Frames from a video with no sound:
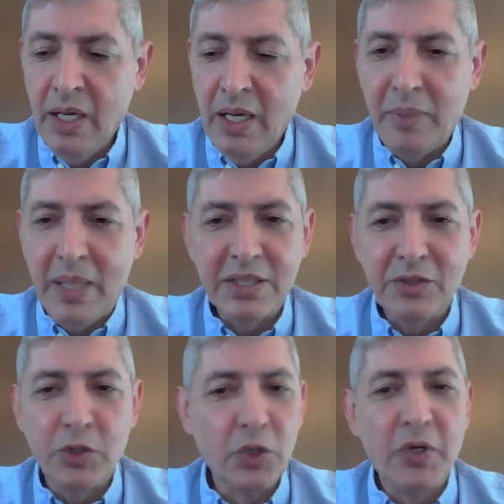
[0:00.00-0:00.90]

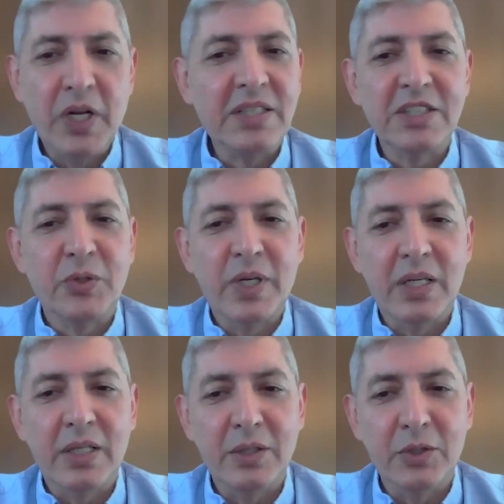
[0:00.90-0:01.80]
Ambassador, you're not
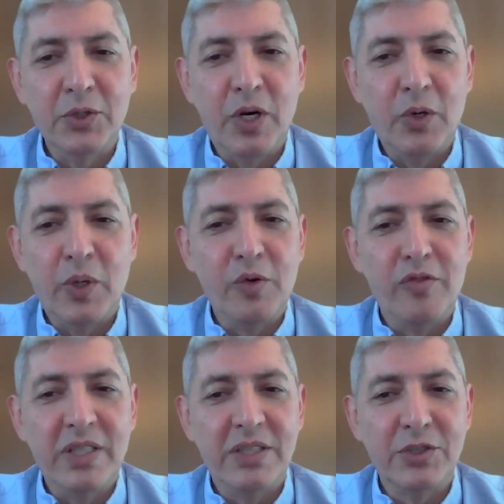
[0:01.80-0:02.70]
Israeli. You are one
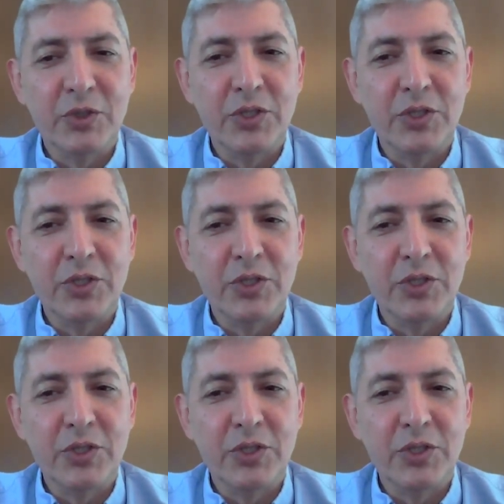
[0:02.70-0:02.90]
of us.